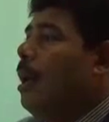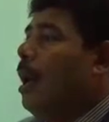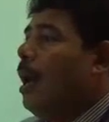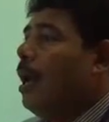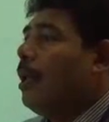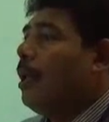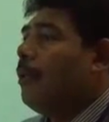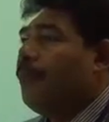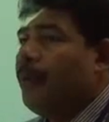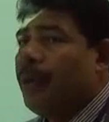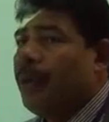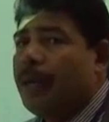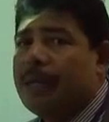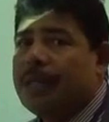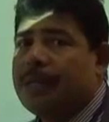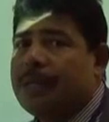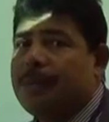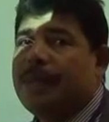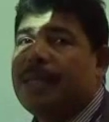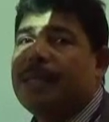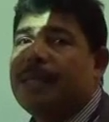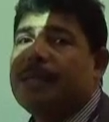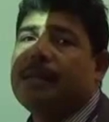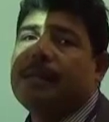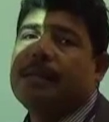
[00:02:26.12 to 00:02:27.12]

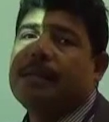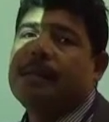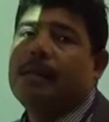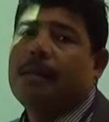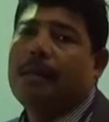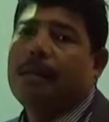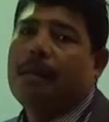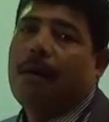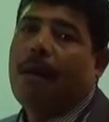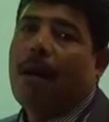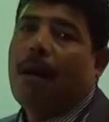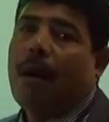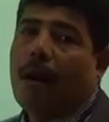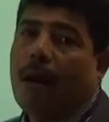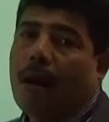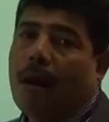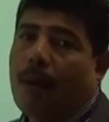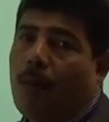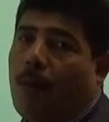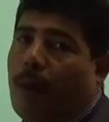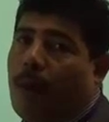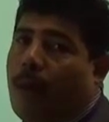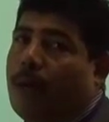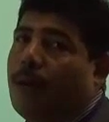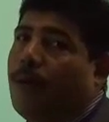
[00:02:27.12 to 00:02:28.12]
advertisements are
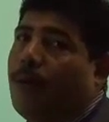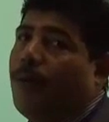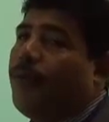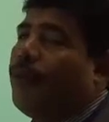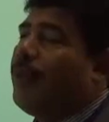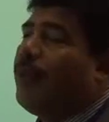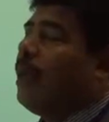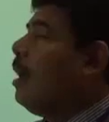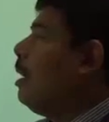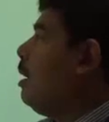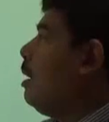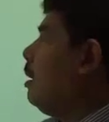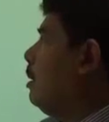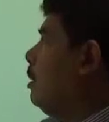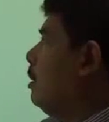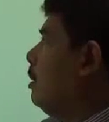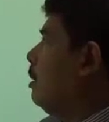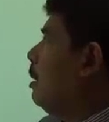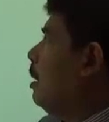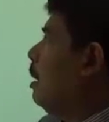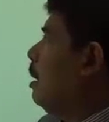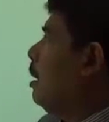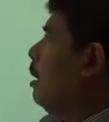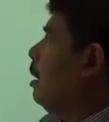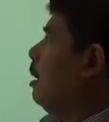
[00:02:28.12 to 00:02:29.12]
one of
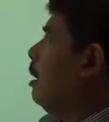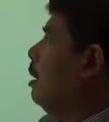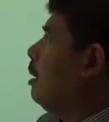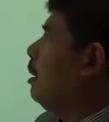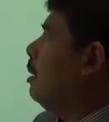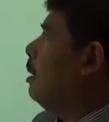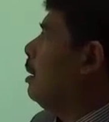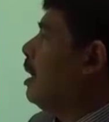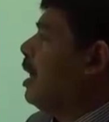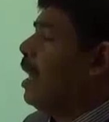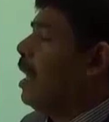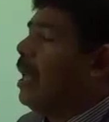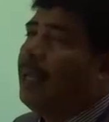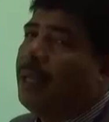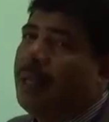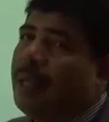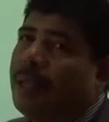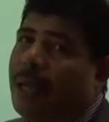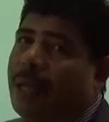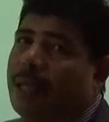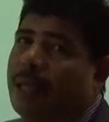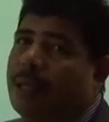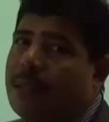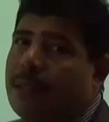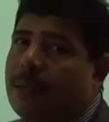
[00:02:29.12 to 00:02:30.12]
the things
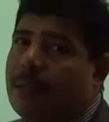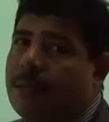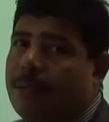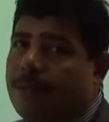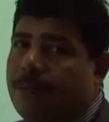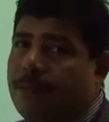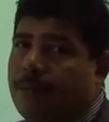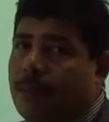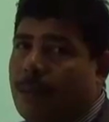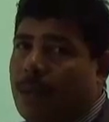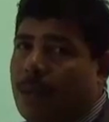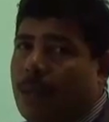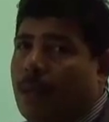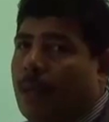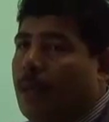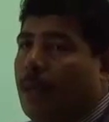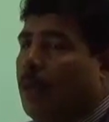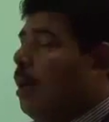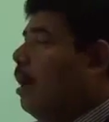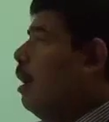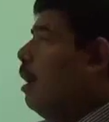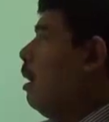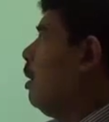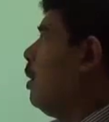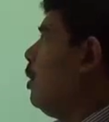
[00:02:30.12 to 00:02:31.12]
that
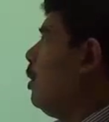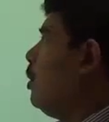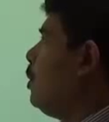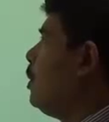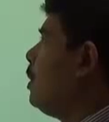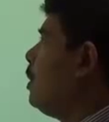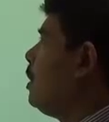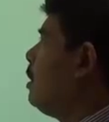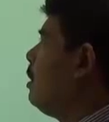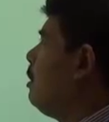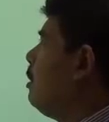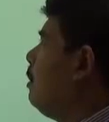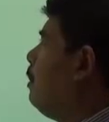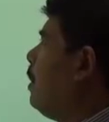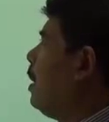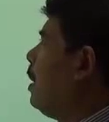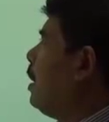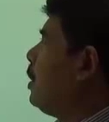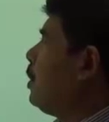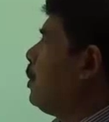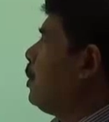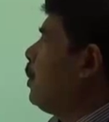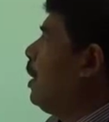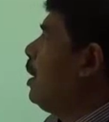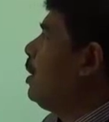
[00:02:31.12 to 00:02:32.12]
used
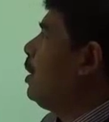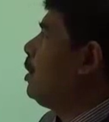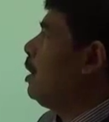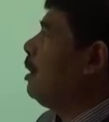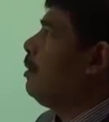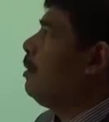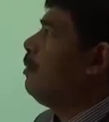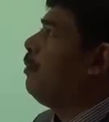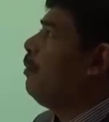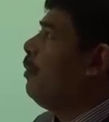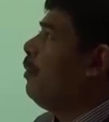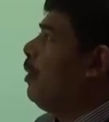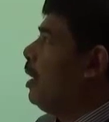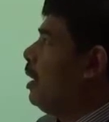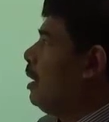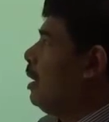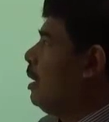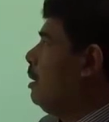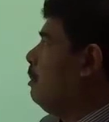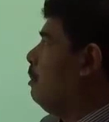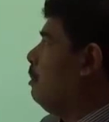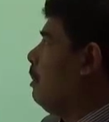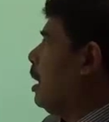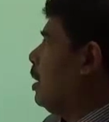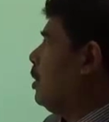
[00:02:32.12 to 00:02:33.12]
persuasion
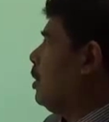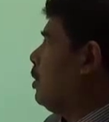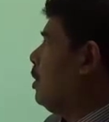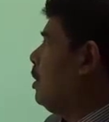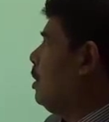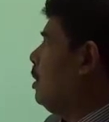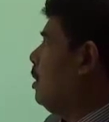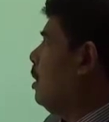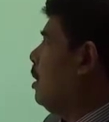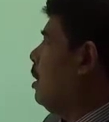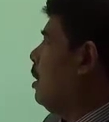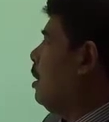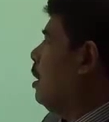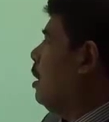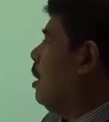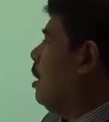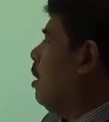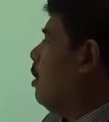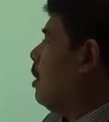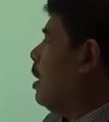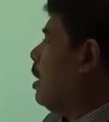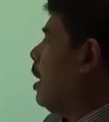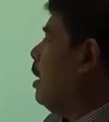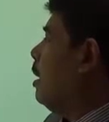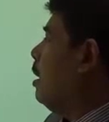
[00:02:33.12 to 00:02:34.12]
very much.
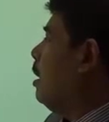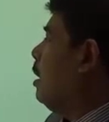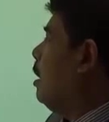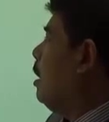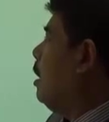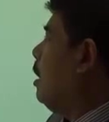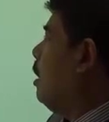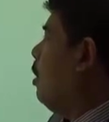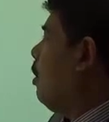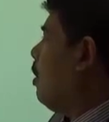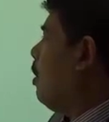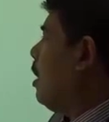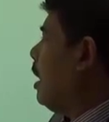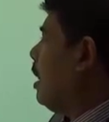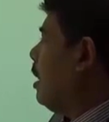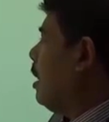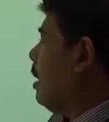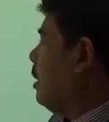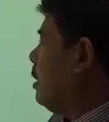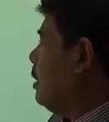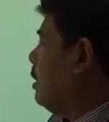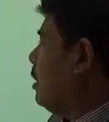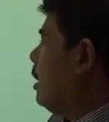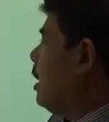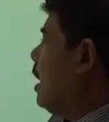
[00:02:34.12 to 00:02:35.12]
Okay, look at
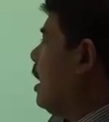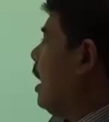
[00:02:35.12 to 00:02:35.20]
this.